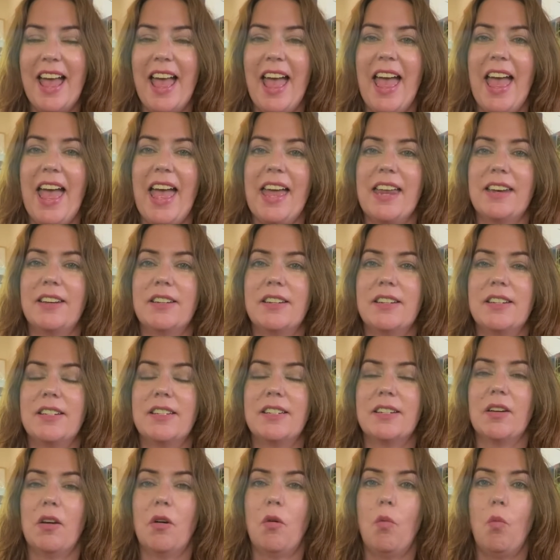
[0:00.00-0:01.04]

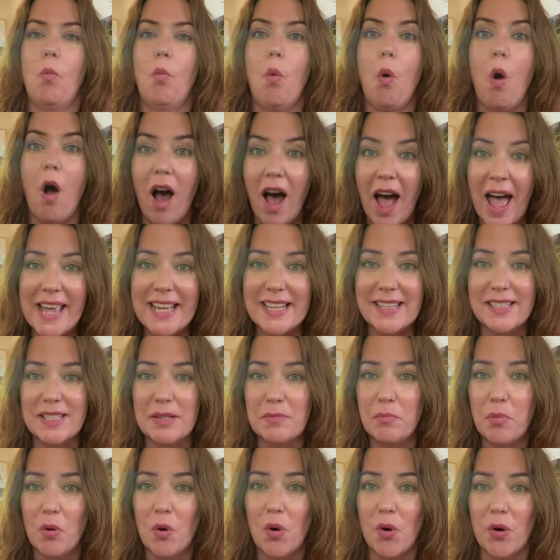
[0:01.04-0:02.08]
and why it's
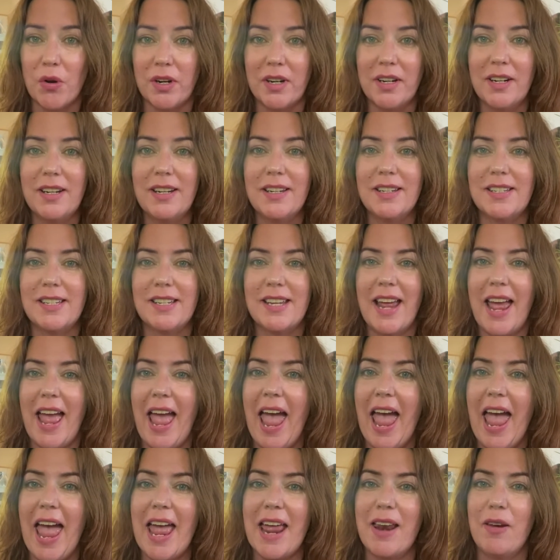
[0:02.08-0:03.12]
important
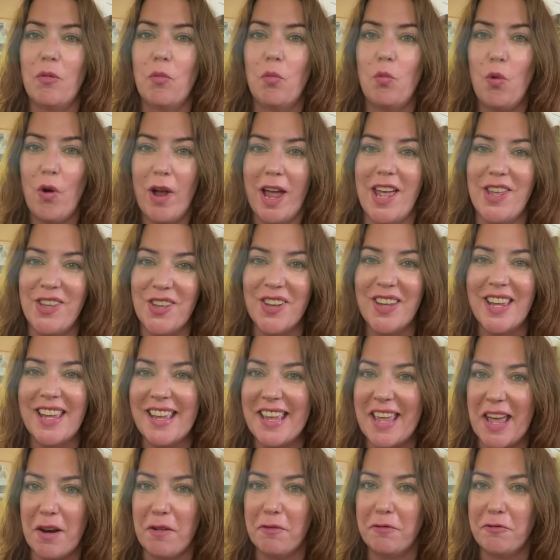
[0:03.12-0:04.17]
and where you can
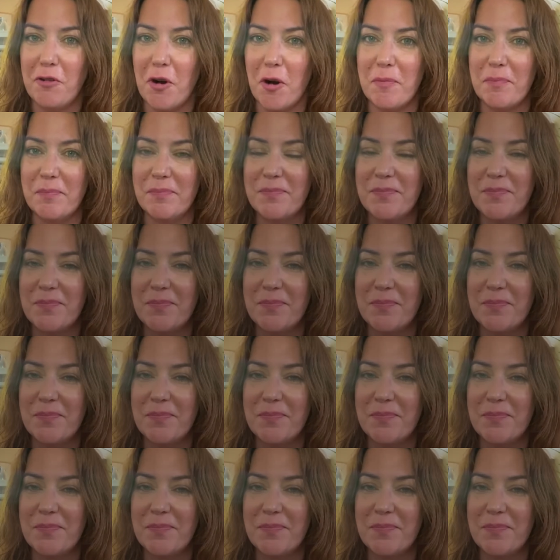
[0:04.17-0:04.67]
get it from.